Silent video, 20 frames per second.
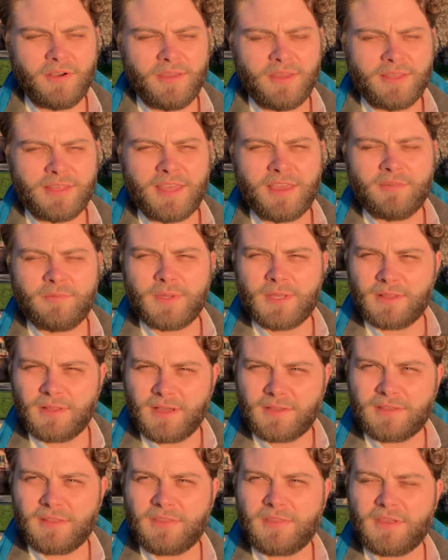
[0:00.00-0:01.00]
it gave me a
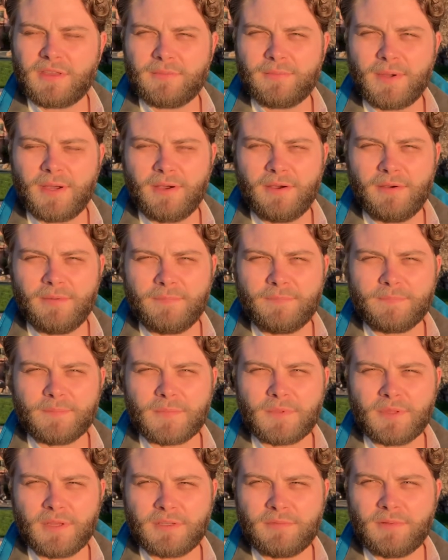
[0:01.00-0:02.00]
lot to think about,
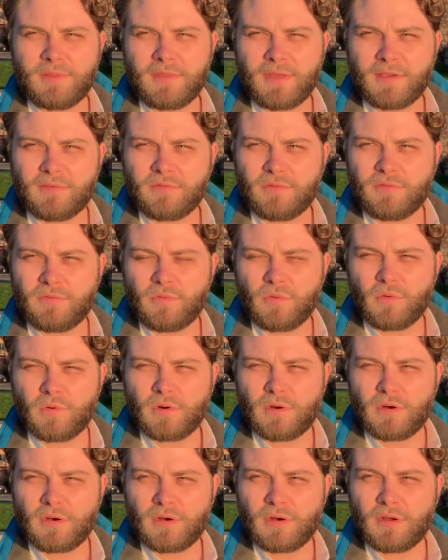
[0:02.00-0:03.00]
a lot to be thankful
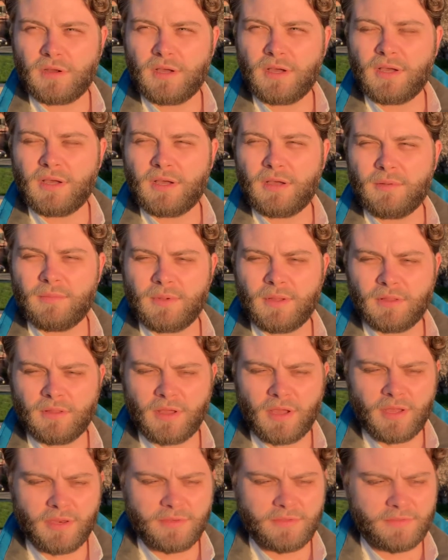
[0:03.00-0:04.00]
for, a
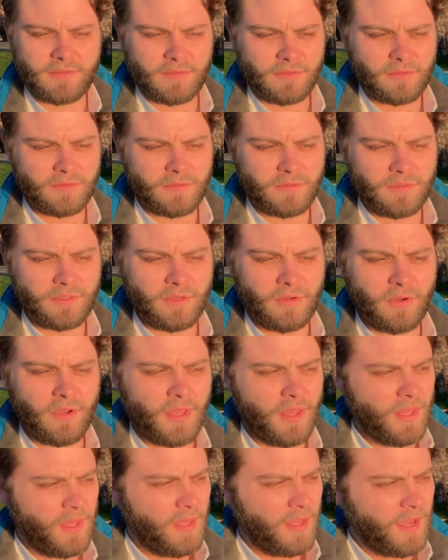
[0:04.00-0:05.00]
lot to,
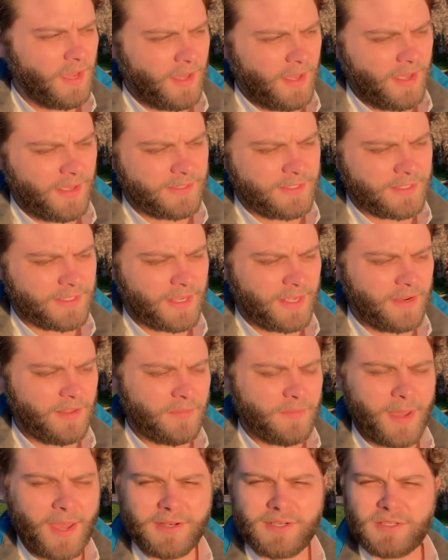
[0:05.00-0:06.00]
I just kind of
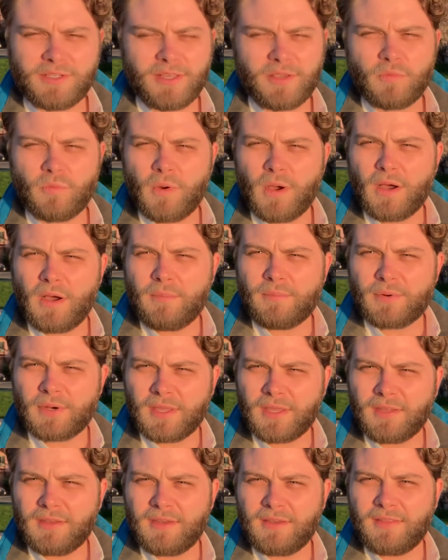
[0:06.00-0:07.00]
imagined, like, what
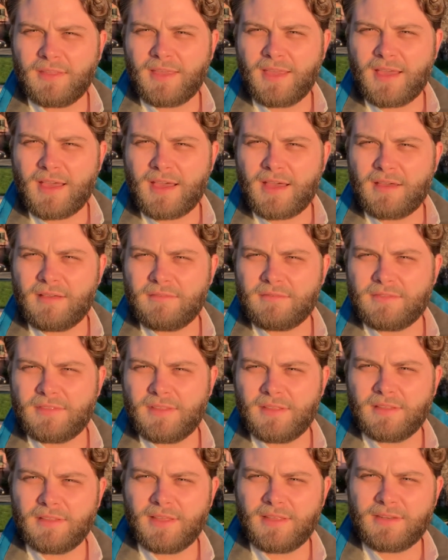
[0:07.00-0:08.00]
upbringing did they have
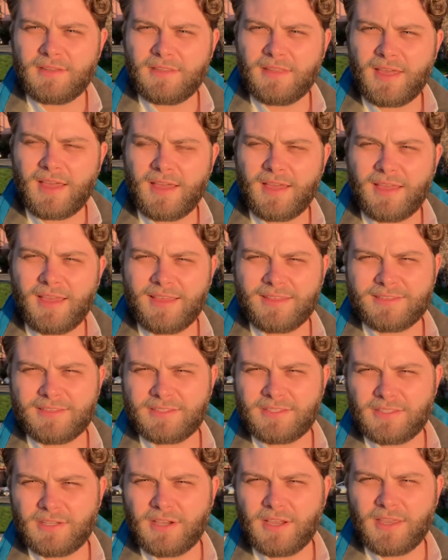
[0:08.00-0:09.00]
that led to that at
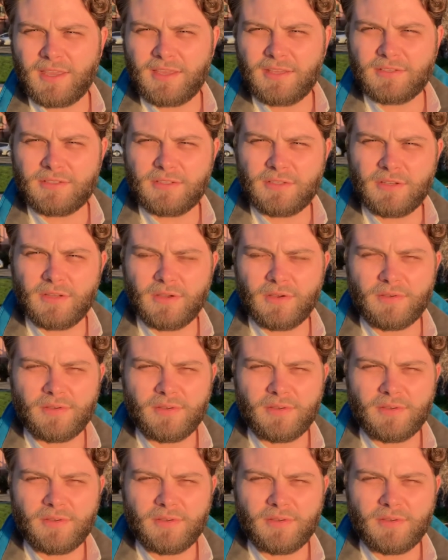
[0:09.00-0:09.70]
such a young age, and